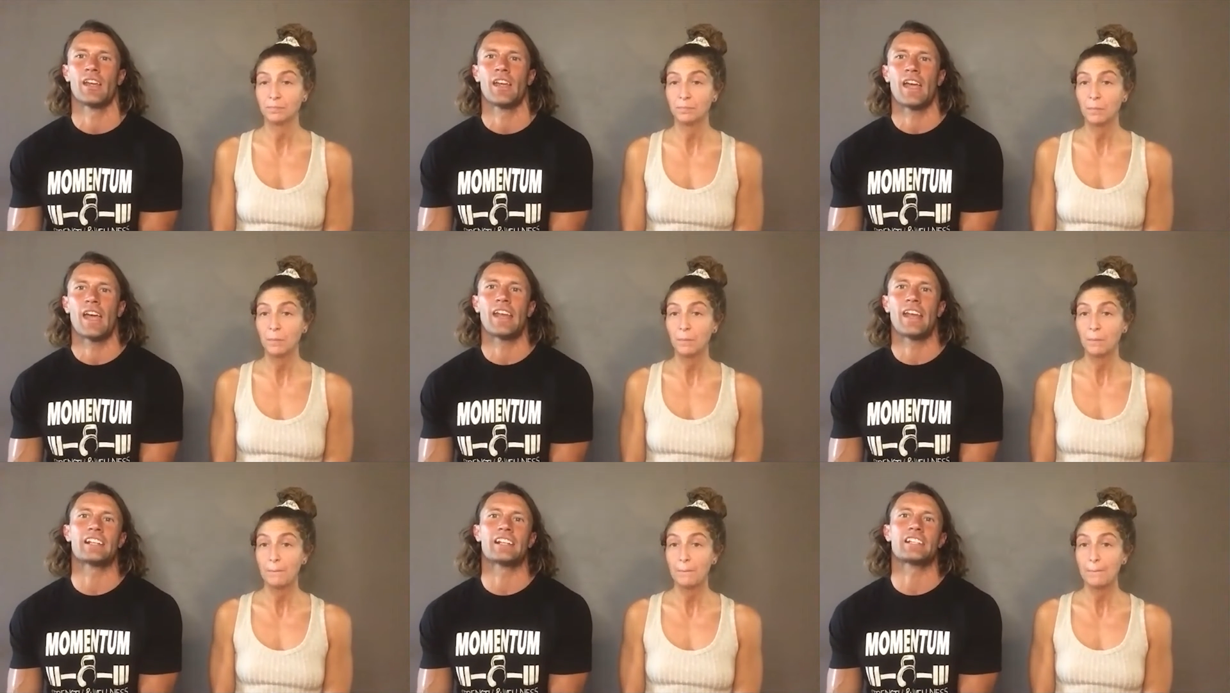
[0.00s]

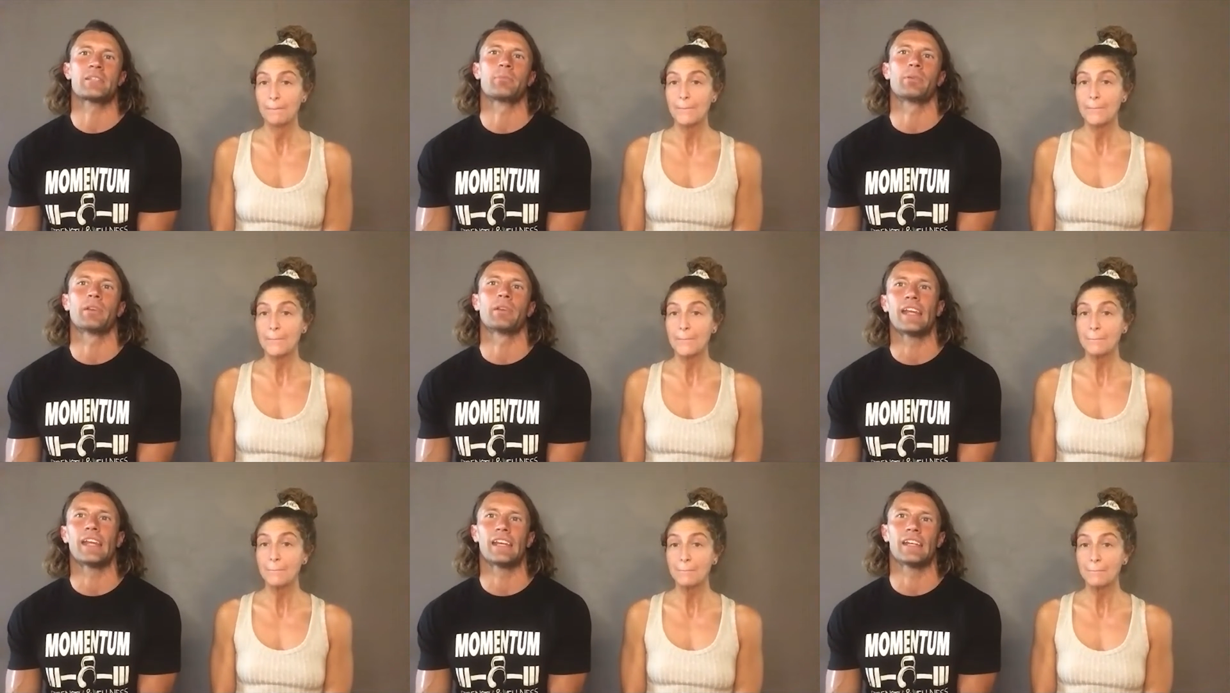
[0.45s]
Speaker 1: and
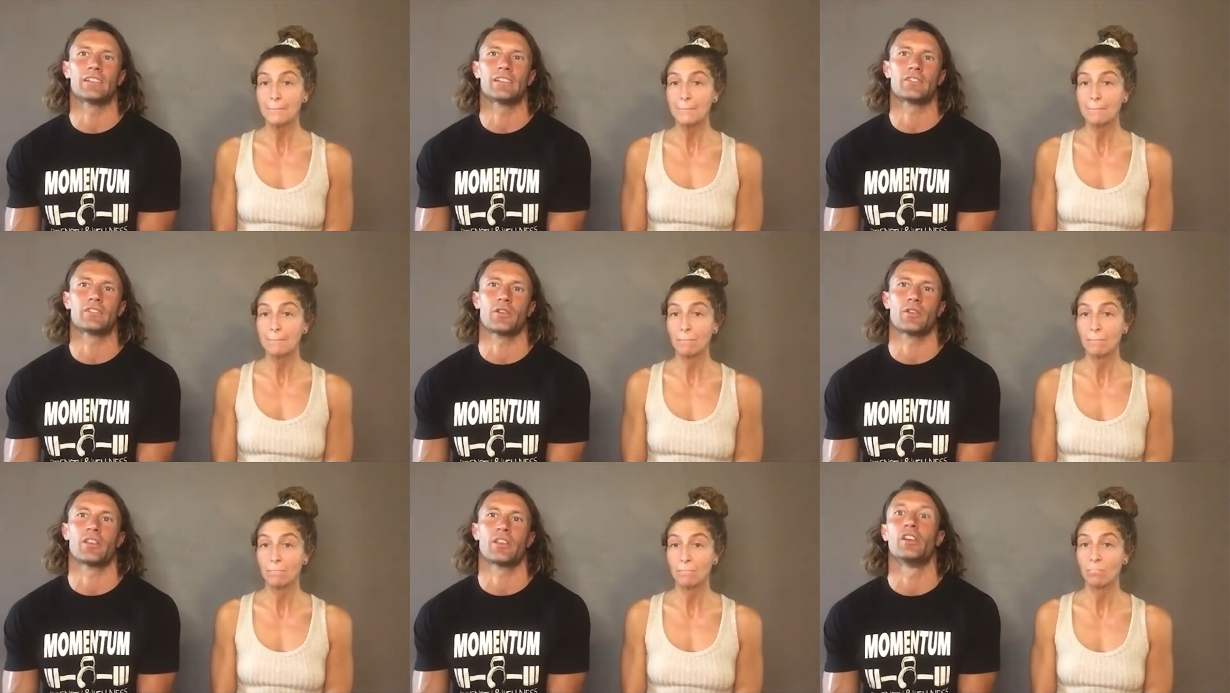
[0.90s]
explain
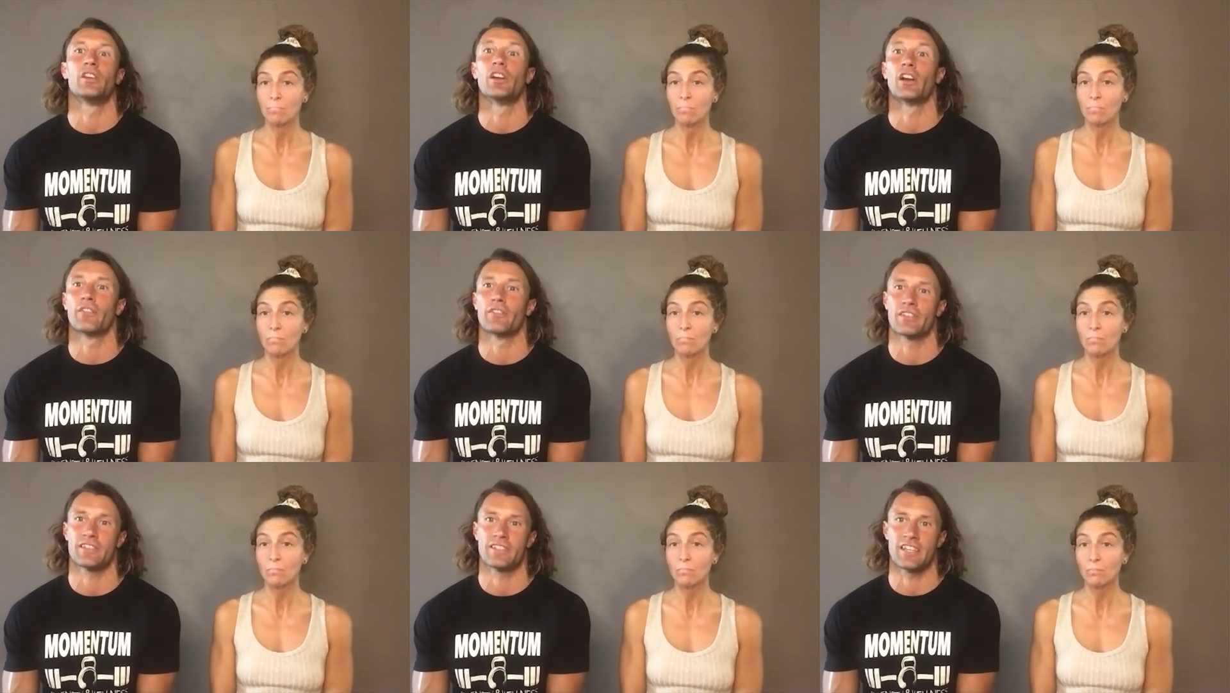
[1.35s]
sort of the
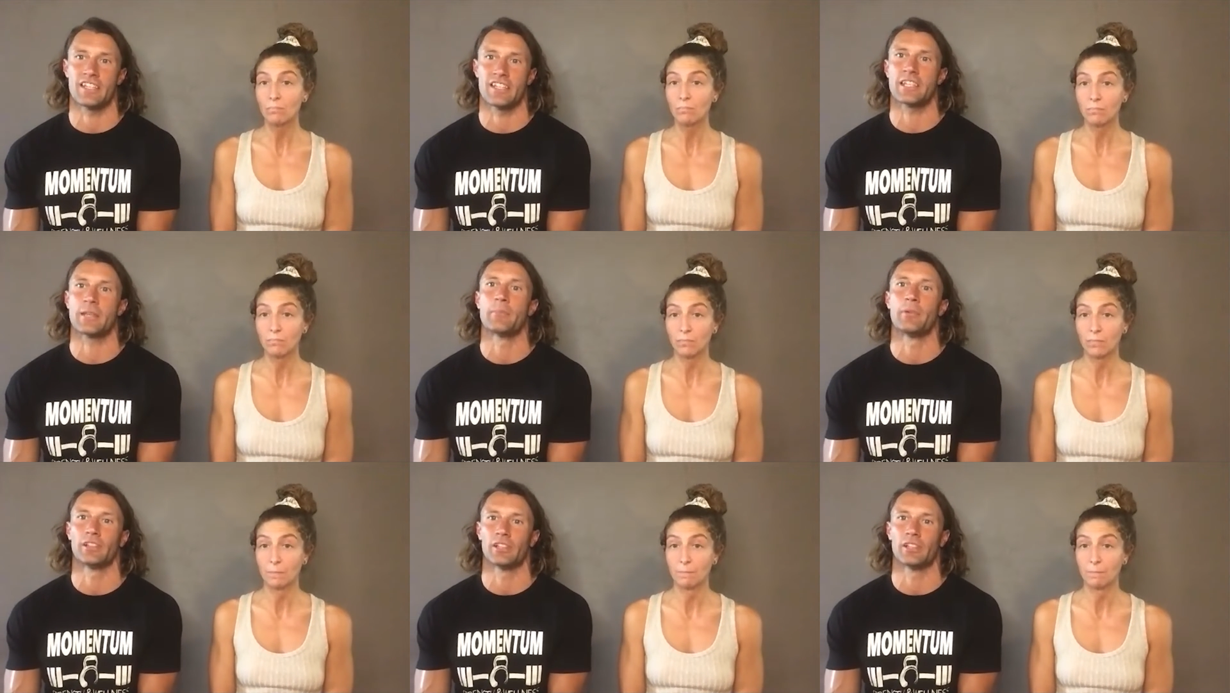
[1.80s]
nervous
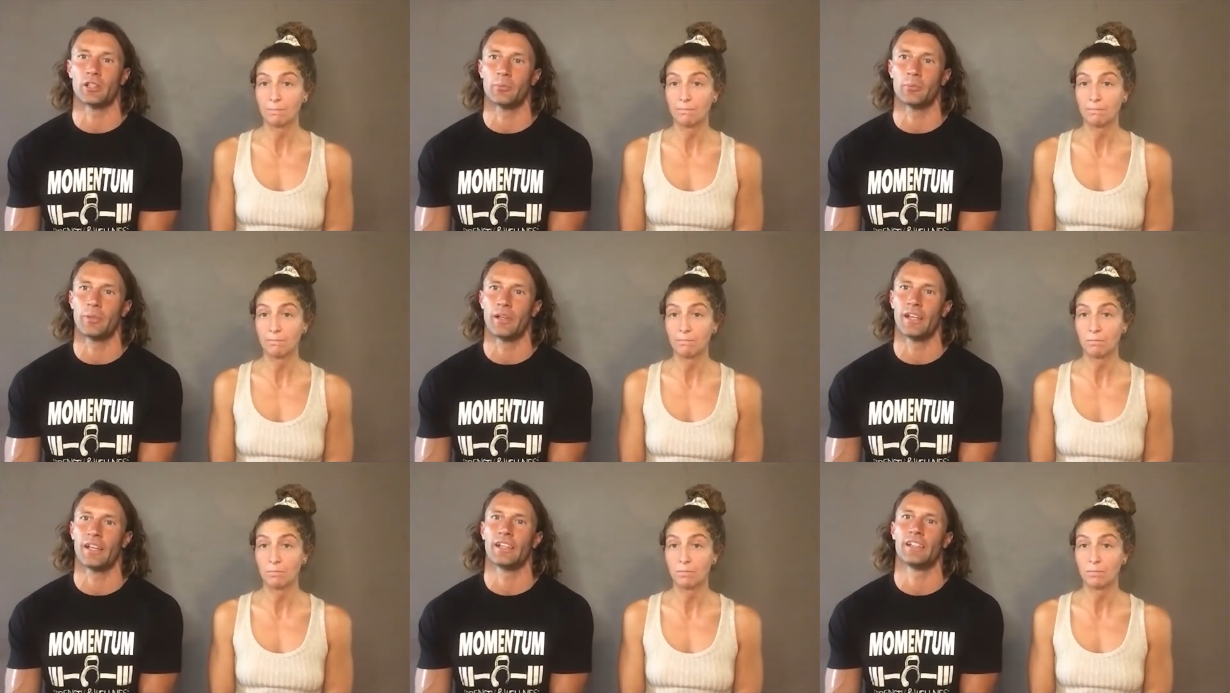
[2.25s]
system a little
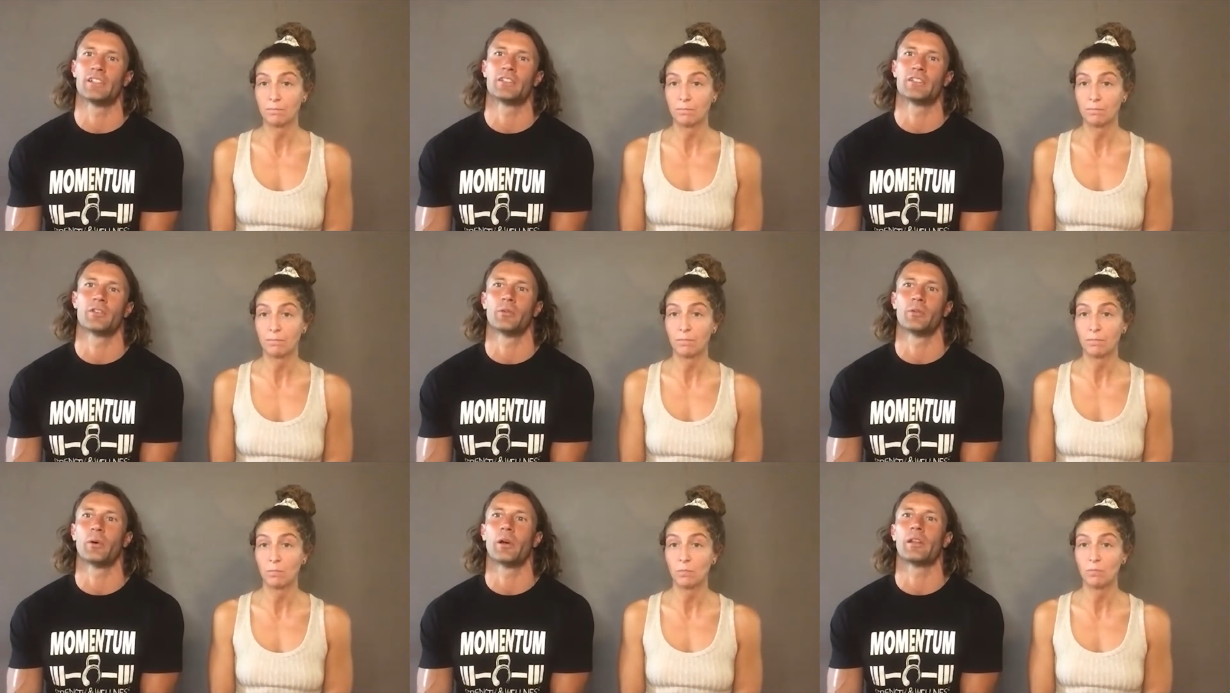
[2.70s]
bit, and
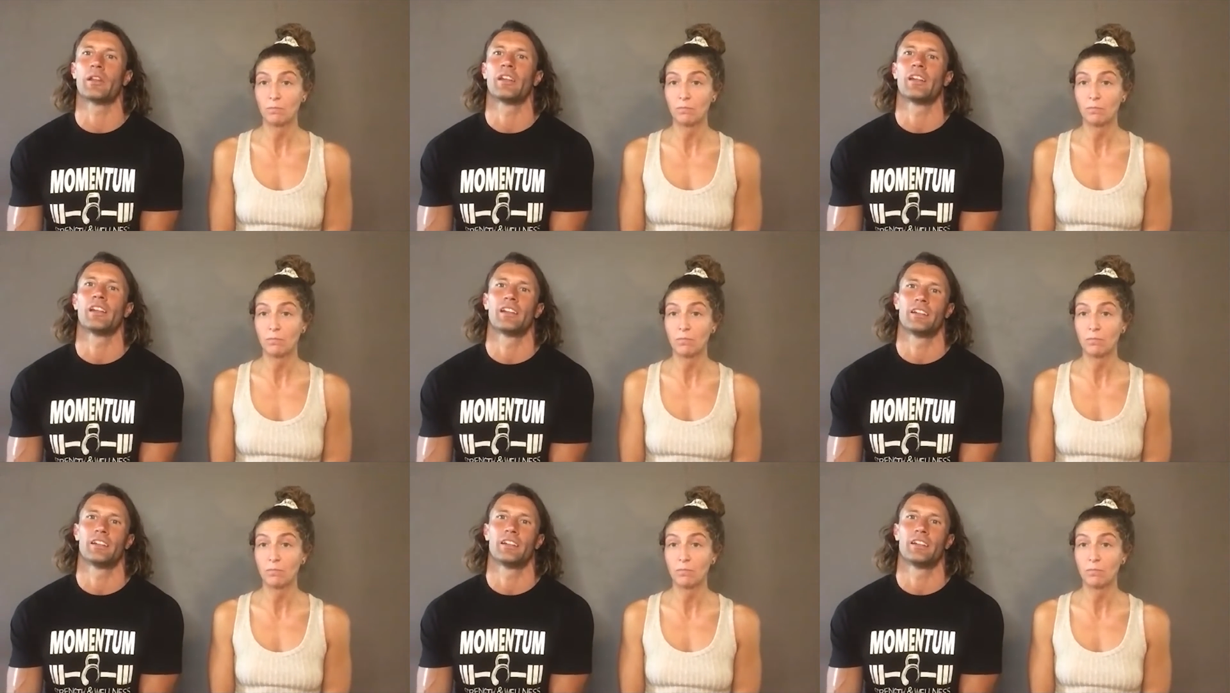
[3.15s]
so what,